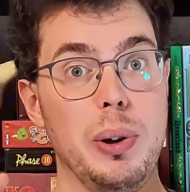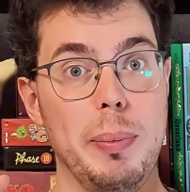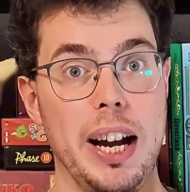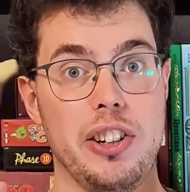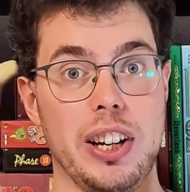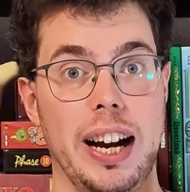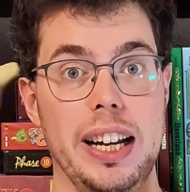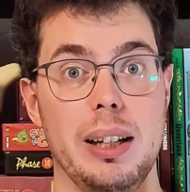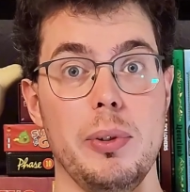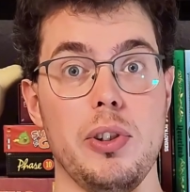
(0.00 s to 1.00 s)
magic
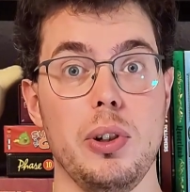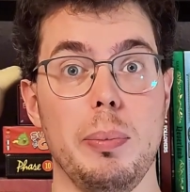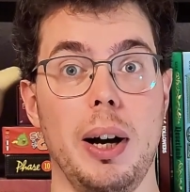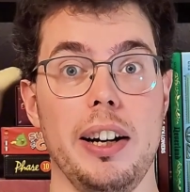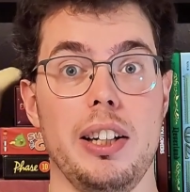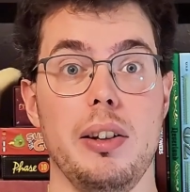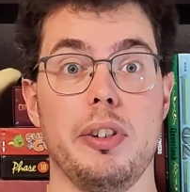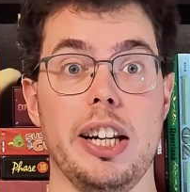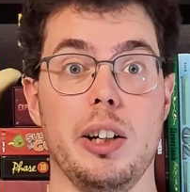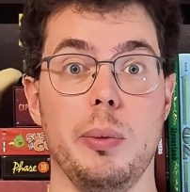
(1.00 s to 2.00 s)
items to the party if
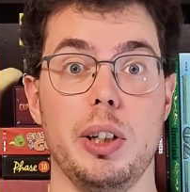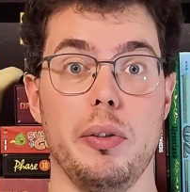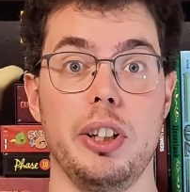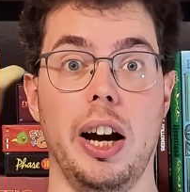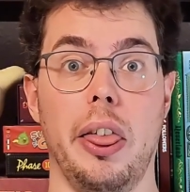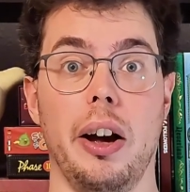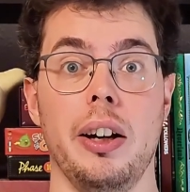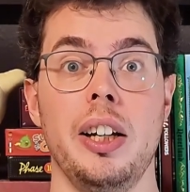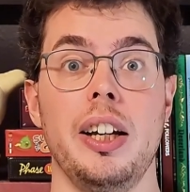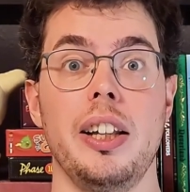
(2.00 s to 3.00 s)
getting rid of the other.
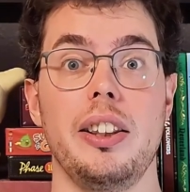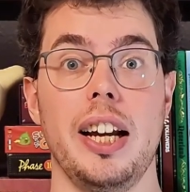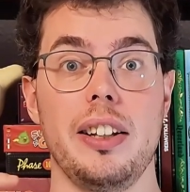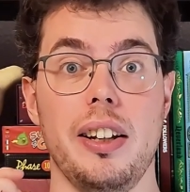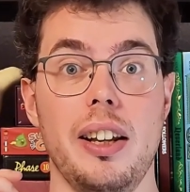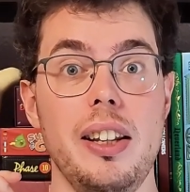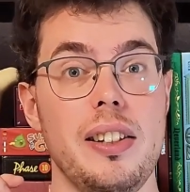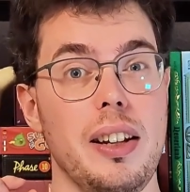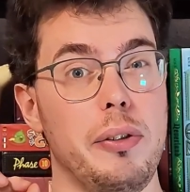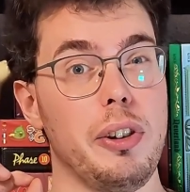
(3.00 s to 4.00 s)
That
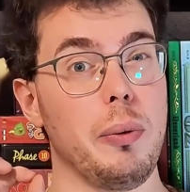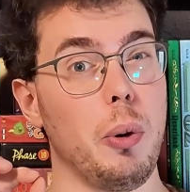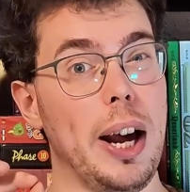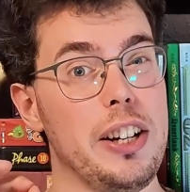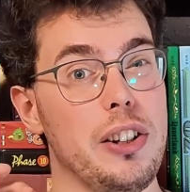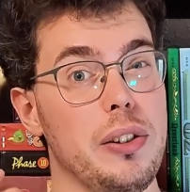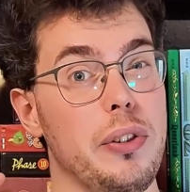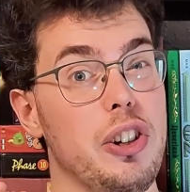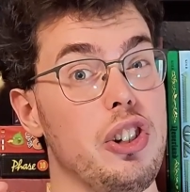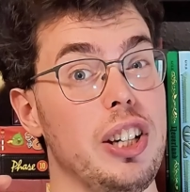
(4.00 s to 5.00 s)
is if the voracious
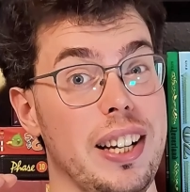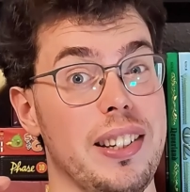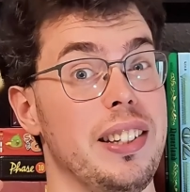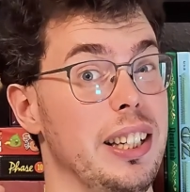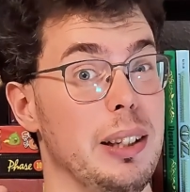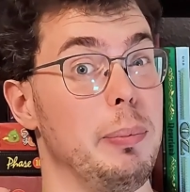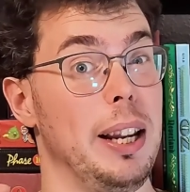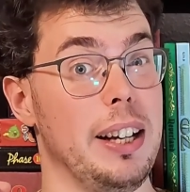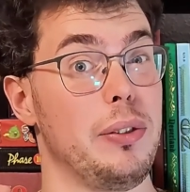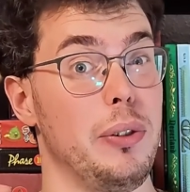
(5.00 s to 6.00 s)
fish doesn't eat the
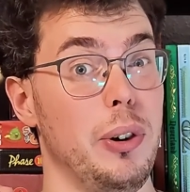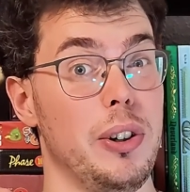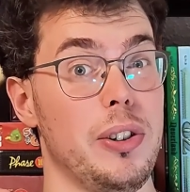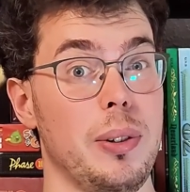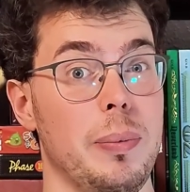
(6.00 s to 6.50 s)
players first.